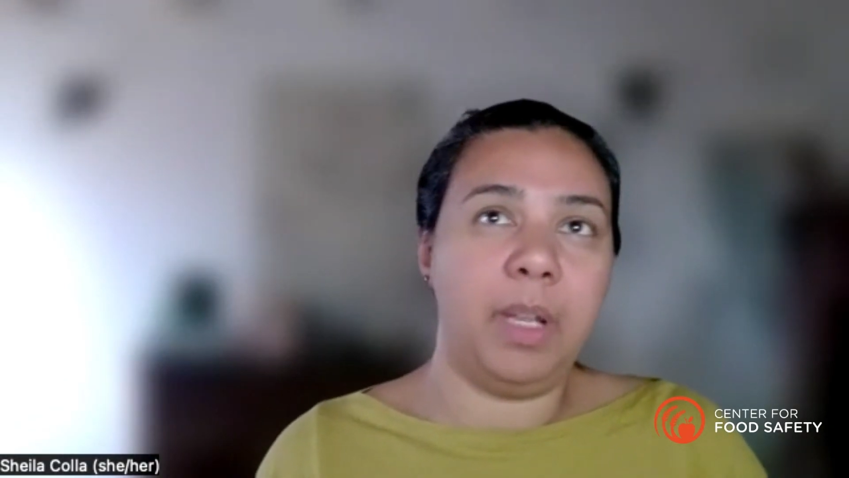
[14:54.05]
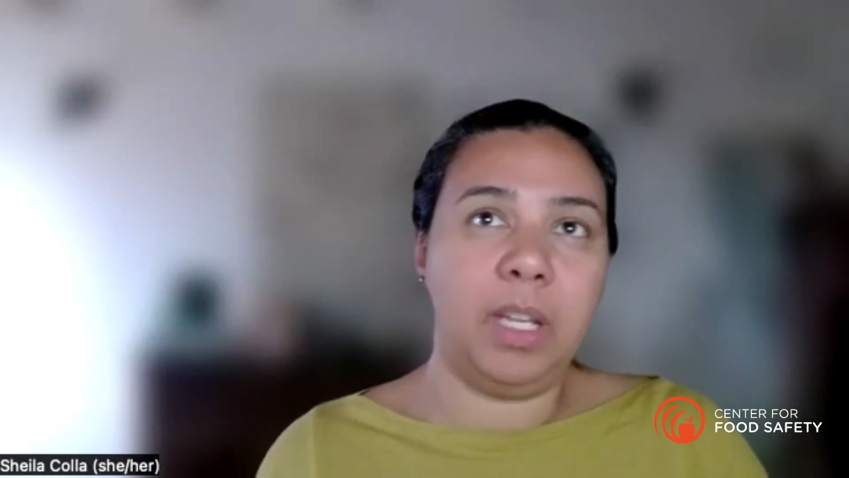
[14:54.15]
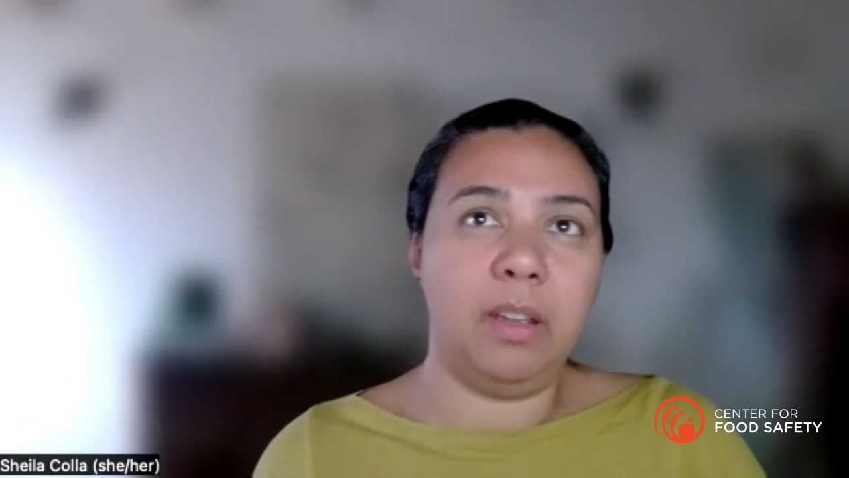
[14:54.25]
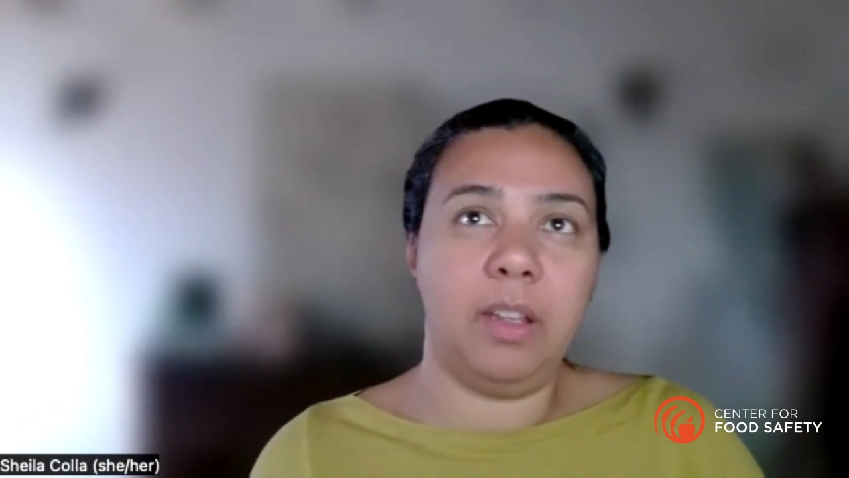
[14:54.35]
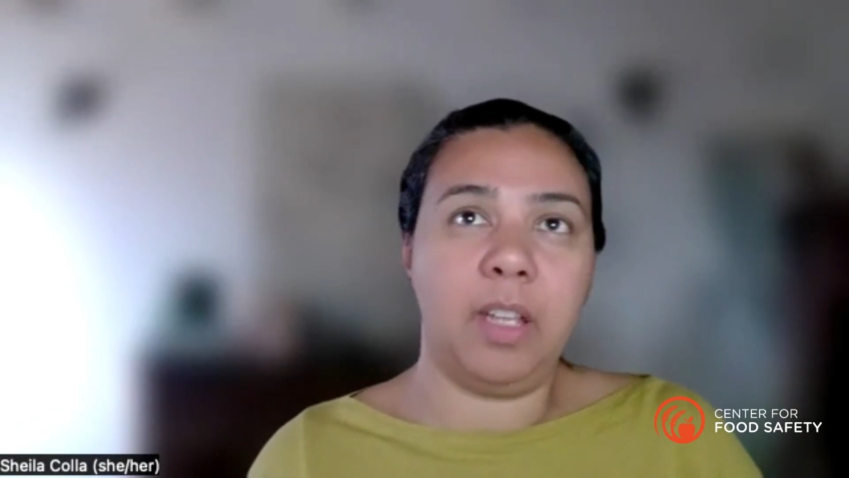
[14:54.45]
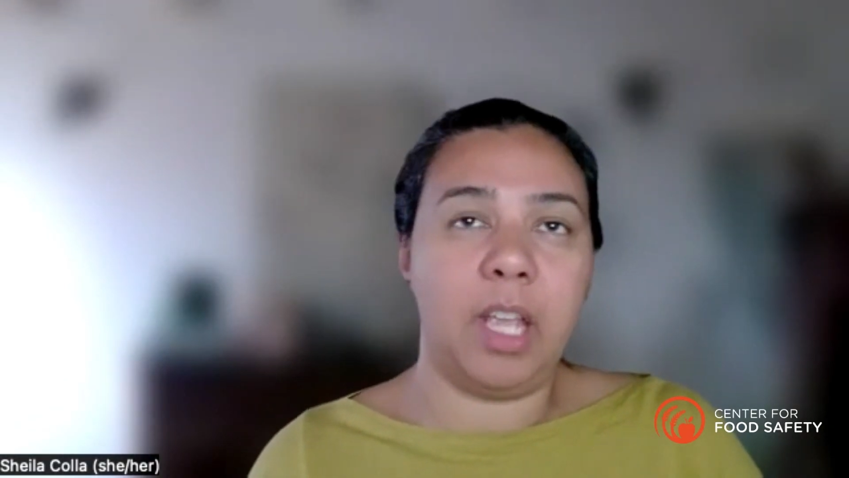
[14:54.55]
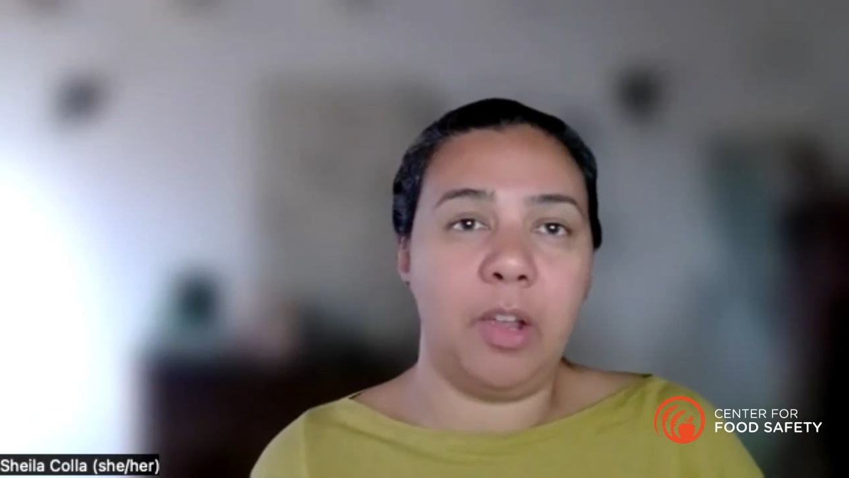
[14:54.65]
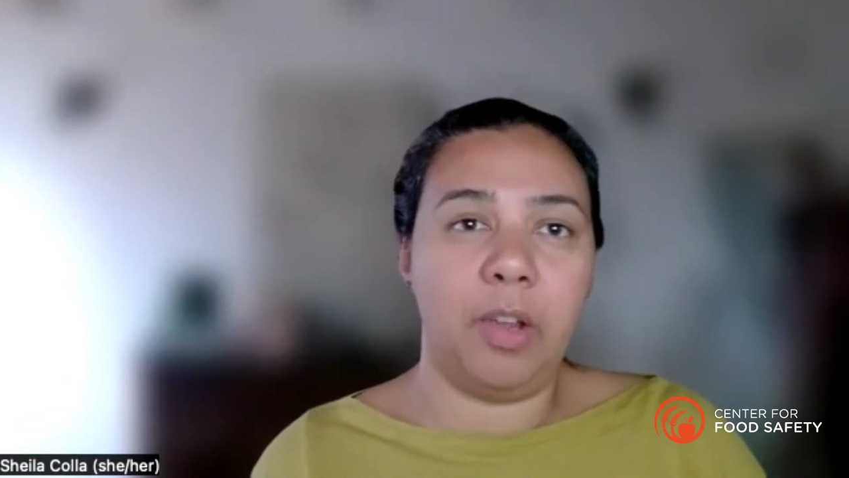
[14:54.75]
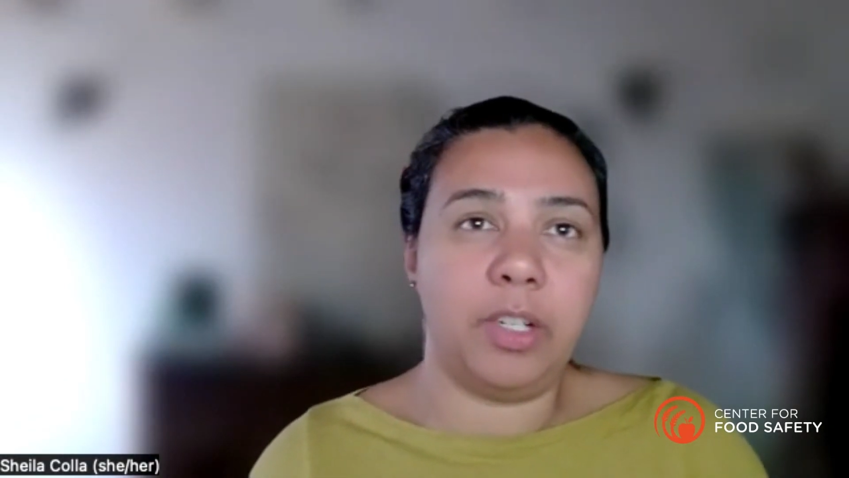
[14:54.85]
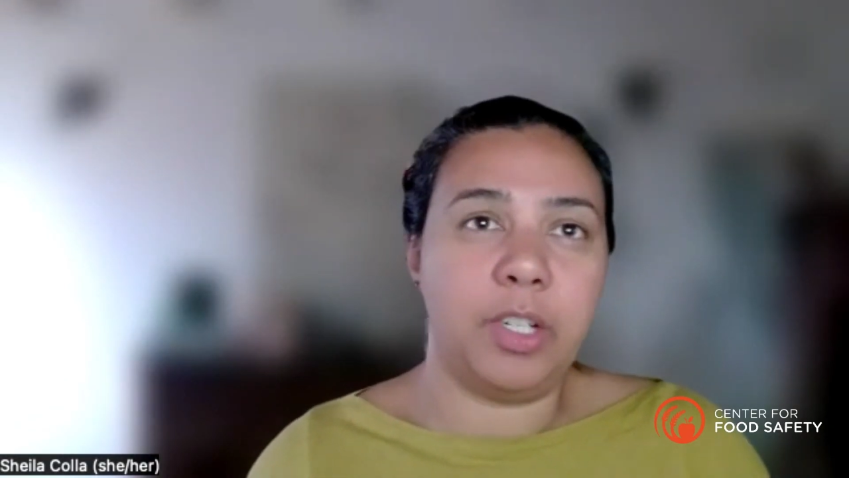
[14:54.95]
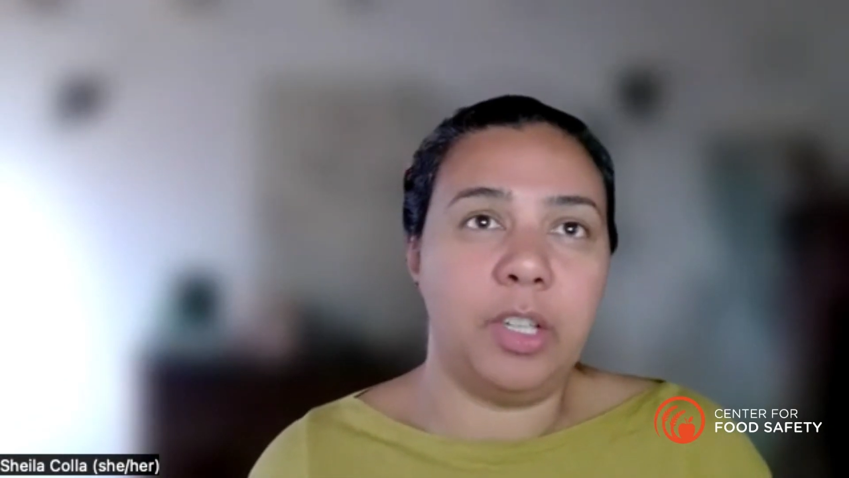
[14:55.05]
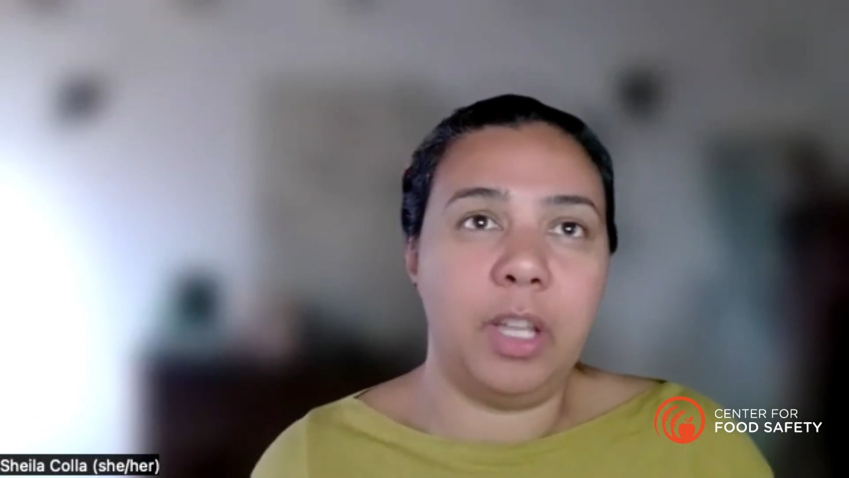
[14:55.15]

many character